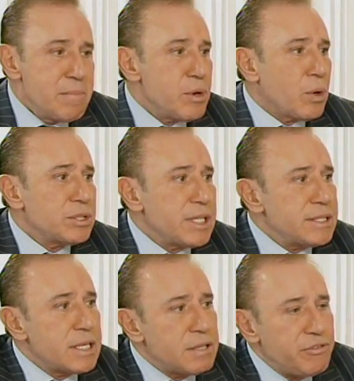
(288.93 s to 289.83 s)
Because
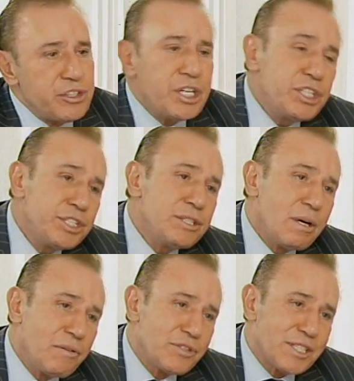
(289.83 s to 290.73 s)
the definition
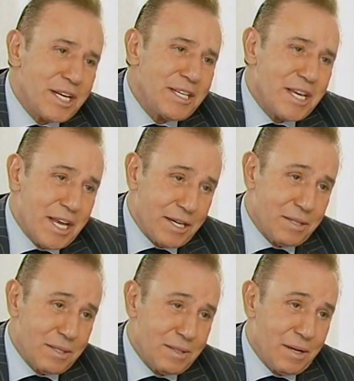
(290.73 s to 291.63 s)
of skincare,
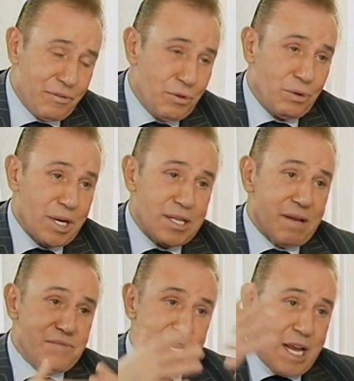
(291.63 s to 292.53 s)
if you look at
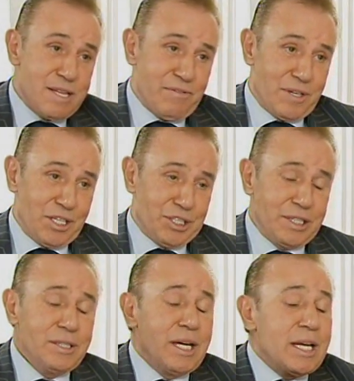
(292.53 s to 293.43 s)
the FDA definition,